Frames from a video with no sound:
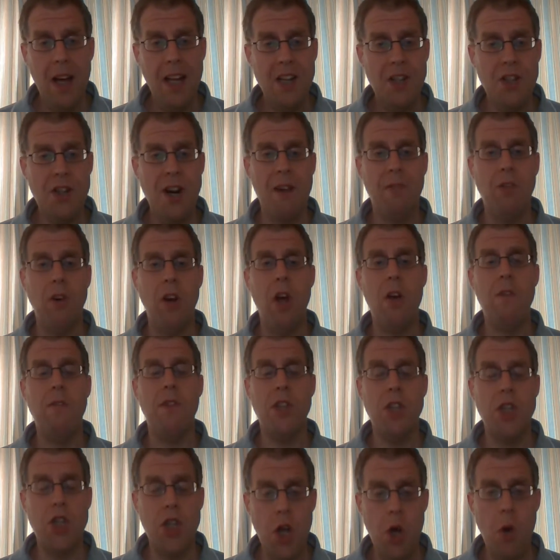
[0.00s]
travelled over
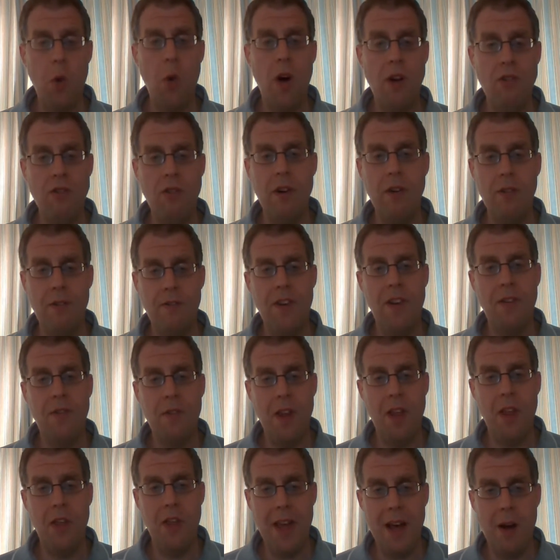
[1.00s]

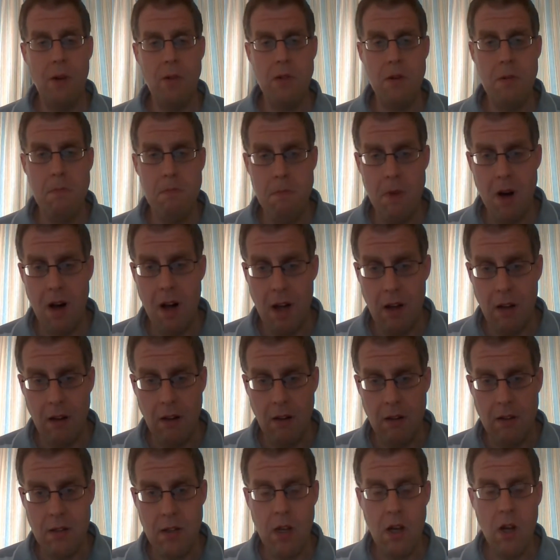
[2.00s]
250,000
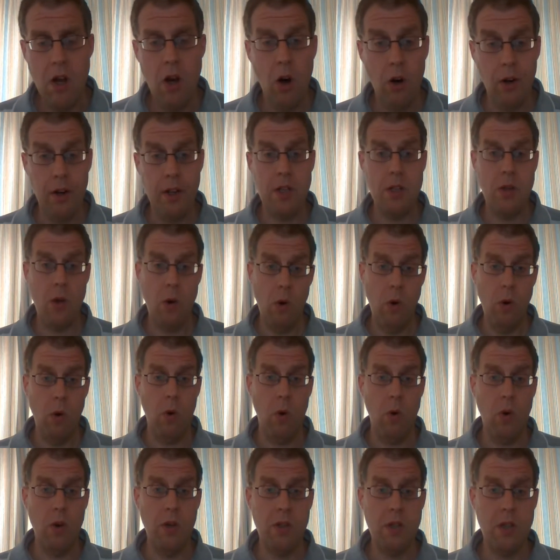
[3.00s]
miles on his
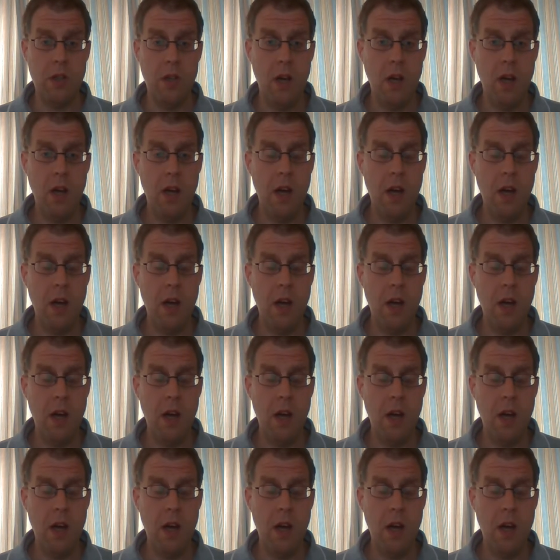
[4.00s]
horse,